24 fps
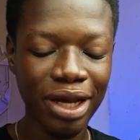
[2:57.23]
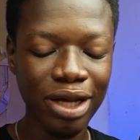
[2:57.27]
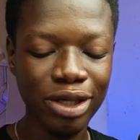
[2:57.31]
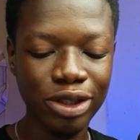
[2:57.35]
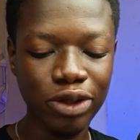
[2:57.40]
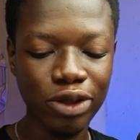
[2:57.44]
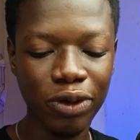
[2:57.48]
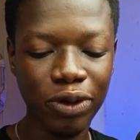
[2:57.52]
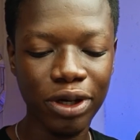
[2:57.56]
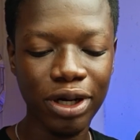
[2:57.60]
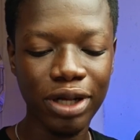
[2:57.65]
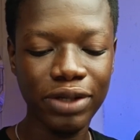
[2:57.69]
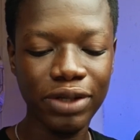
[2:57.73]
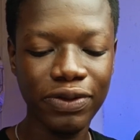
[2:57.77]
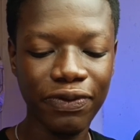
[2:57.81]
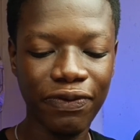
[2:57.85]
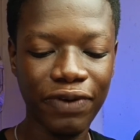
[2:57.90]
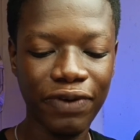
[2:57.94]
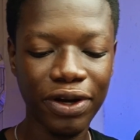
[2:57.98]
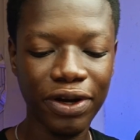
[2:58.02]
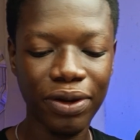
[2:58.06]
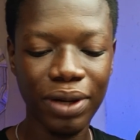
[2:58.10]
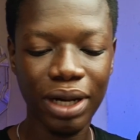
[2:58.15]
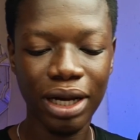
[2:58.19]
So in order to
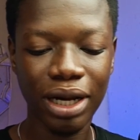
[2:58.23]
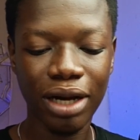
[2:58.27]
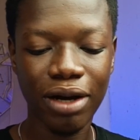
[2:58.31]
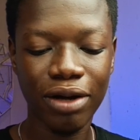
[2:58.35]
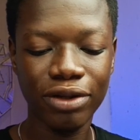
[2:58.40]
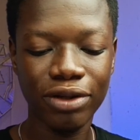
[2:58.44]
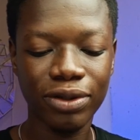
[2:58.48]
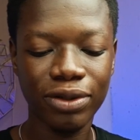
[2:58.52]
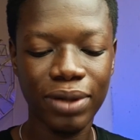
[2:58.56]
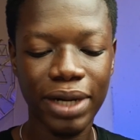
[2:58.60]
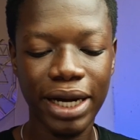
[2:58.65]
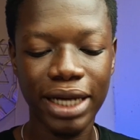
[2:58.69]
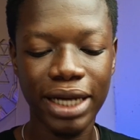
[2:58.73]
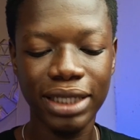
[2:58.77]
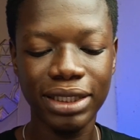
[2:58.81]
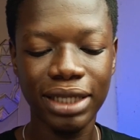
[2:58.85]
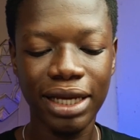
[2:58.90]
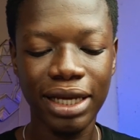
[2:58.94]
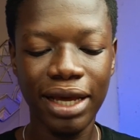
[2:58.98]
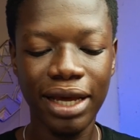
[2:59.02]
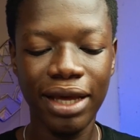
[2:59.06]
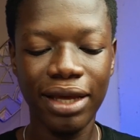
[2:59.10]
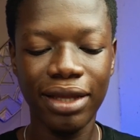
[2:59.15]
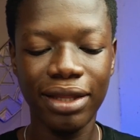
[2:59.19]
fund your account, right,
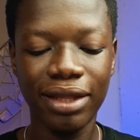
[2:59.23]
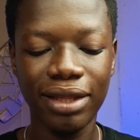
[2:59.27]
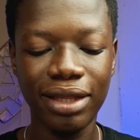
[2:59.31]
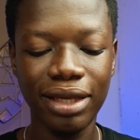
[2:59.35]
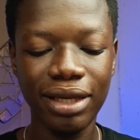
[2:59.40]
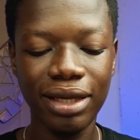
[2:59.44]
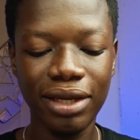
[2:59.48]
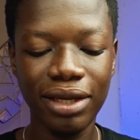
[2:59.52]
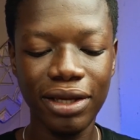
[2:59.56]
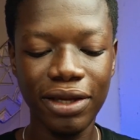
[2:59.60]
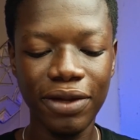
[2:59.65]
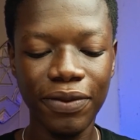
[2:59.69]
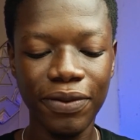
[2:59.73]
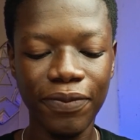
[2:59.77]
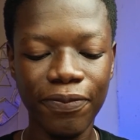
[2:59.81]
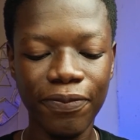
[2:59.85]
the